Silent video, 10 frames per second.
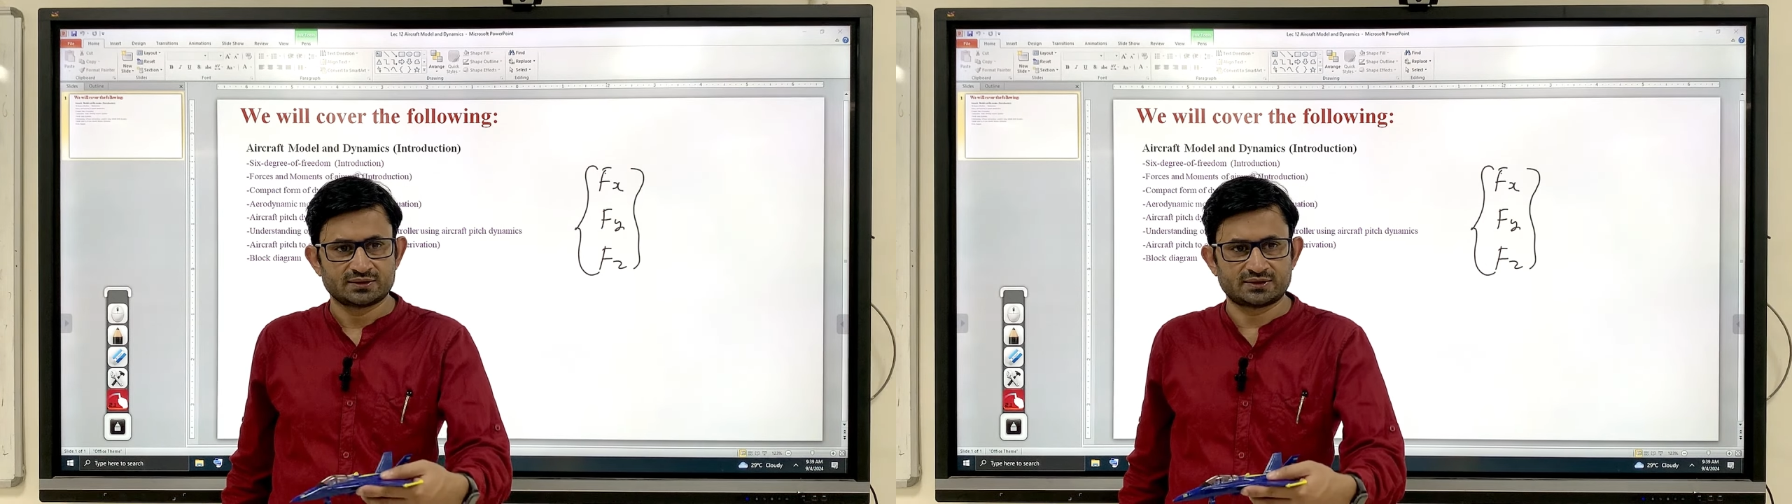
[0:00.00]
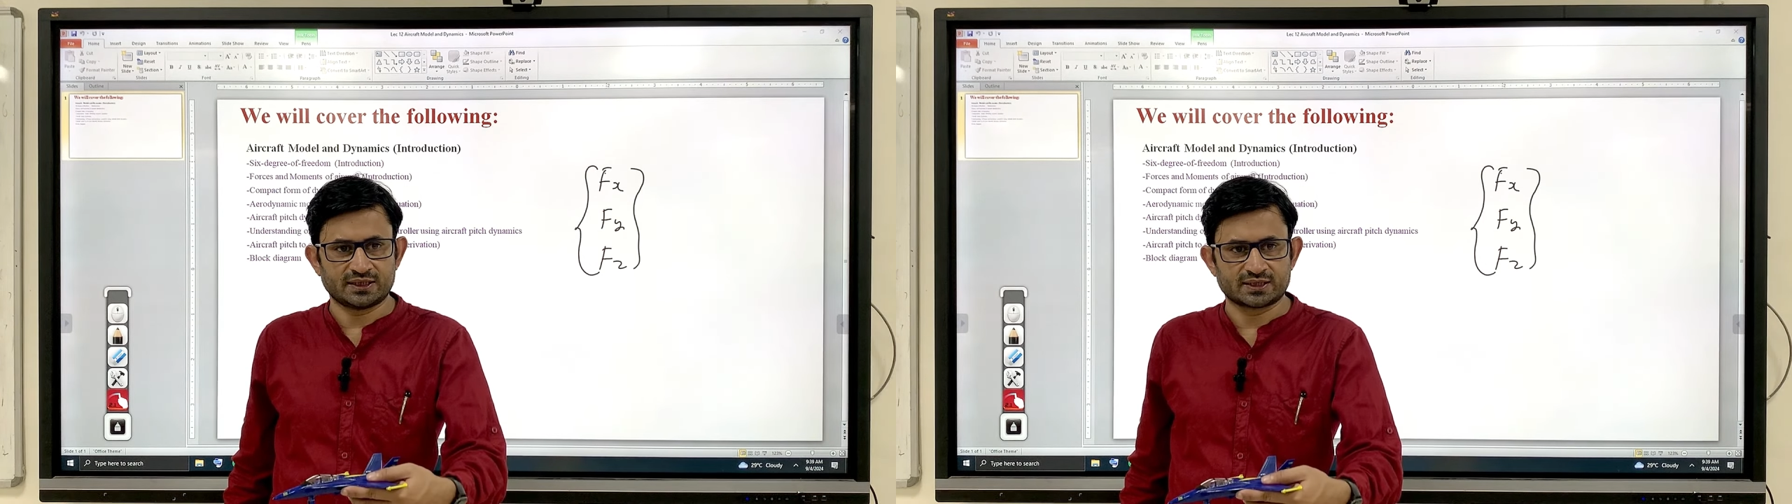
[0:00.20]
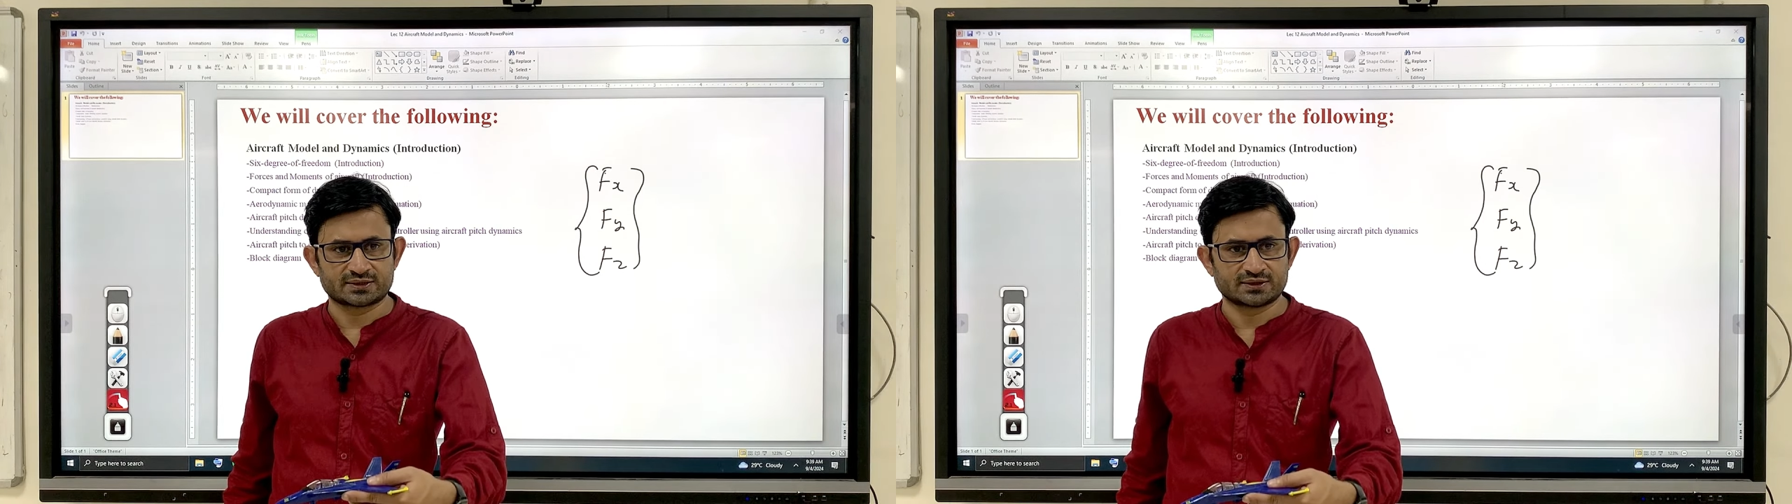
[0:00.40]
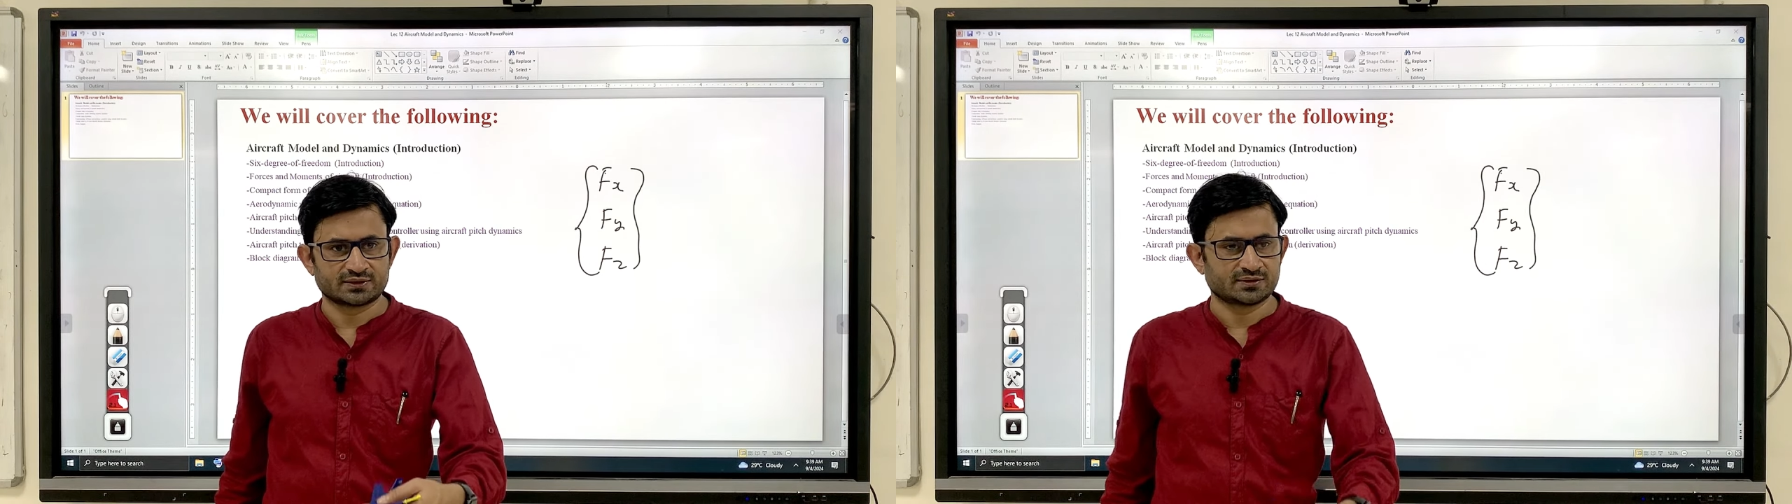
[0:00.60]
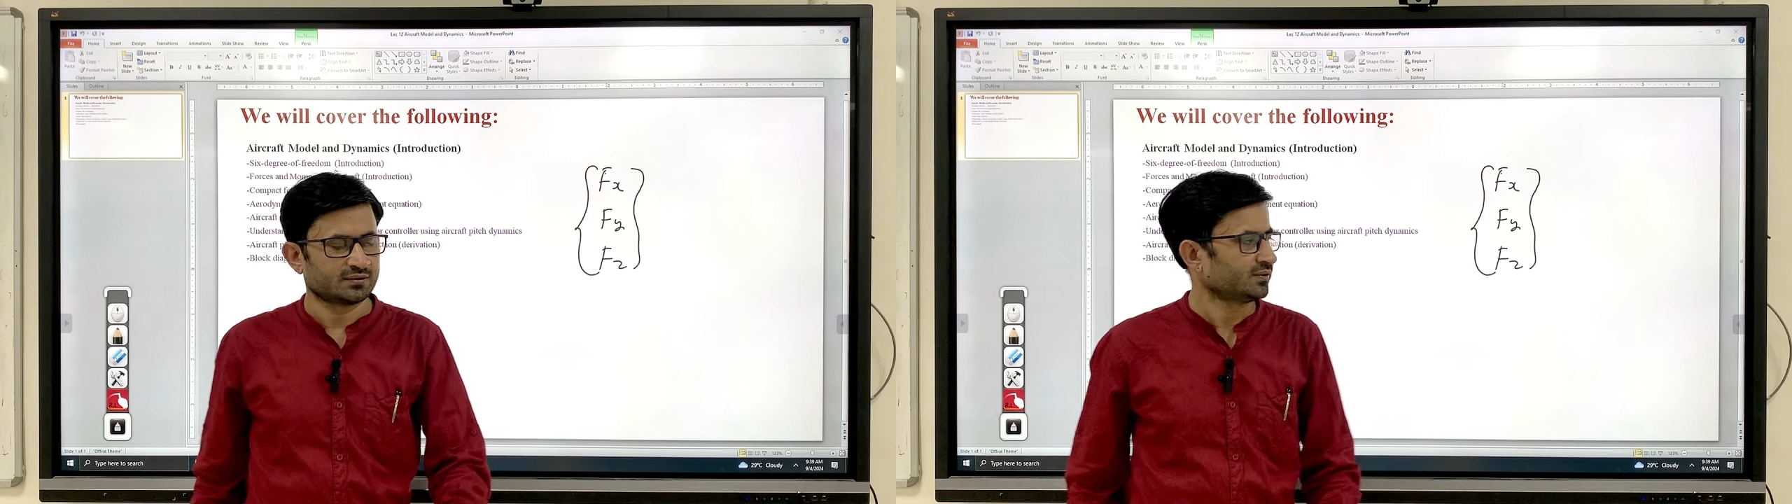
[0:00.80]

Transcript: z axis.